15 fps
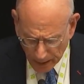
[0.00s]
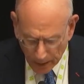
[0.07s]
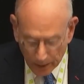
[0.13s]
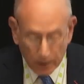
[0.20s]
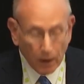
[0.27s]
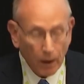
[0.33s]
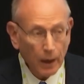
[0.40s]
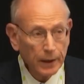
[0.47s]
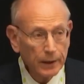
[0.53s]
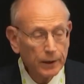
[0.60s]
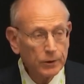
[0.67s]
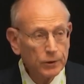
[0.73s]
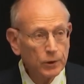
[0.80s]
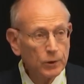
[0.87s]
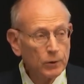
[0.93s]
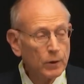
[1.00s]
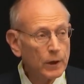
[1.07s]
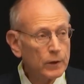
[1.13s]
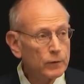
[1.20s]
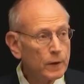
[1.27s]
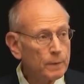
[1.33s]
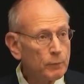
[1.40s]
targeted
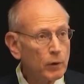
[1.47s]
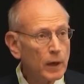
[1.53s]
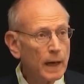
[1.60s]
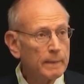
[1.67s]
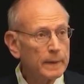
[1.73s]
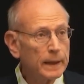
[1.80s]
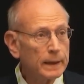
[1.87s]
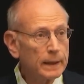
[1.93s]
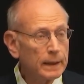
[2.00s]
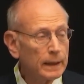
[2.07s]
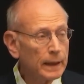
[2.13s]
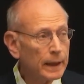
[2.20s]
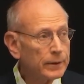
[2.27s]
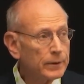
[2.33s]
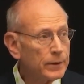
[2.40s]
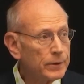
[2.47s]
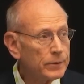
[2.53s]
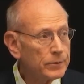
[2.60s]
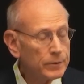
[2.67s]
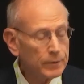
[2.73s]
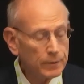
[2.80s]
200 prominent collectors